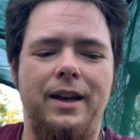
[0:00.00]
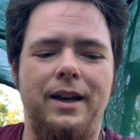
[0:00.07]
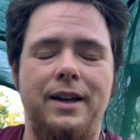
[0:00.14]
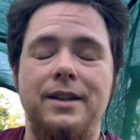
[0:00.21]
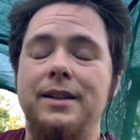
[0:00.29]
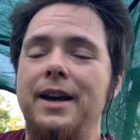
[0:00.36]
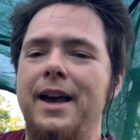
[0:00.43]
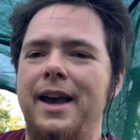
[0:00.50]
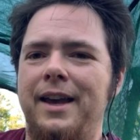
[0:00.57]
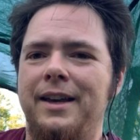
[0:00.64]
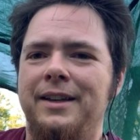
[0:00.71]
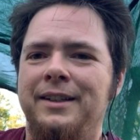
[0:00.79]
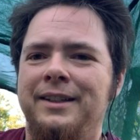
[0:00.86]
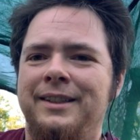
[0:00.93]
a
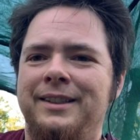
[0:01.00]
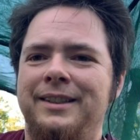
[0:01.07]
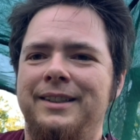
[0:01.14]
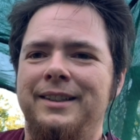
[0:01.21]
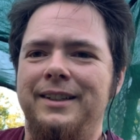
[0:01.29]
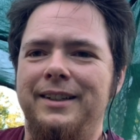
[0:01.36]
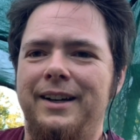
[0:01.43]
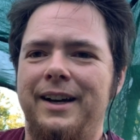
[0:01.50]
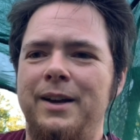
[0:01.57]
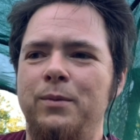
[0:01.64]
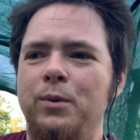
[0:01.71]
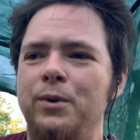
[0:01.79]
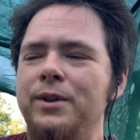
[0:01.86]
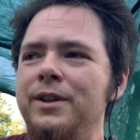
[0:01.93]
day. I
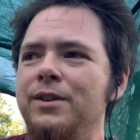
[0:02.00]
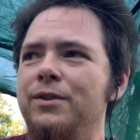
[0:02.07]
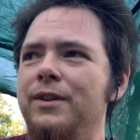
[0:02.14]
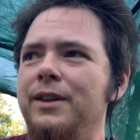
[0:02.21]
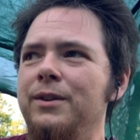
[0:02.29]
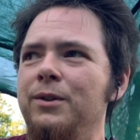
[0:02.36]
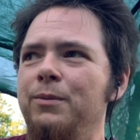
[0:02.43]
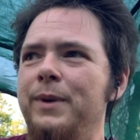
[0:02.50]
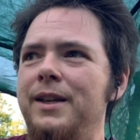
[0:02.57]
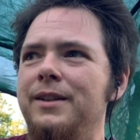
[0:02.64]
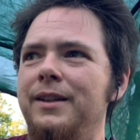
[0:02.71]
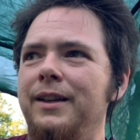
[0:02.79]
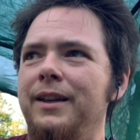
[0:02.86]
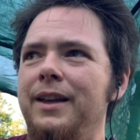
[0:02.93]
walked into the guild
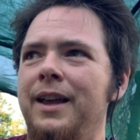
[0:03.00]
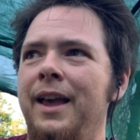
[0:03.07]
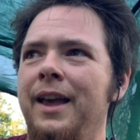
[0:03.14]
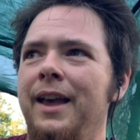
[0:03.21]
meeting